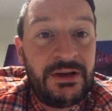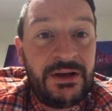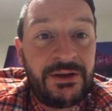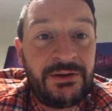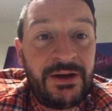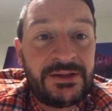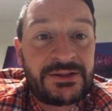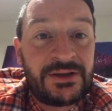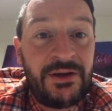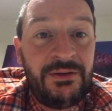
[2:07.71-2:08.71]
hi,
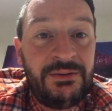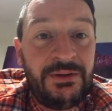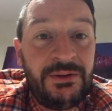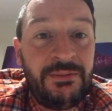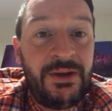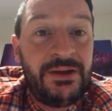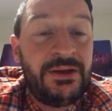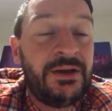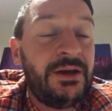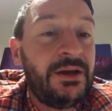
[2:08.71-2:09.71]
Kretz, how you doing, mate?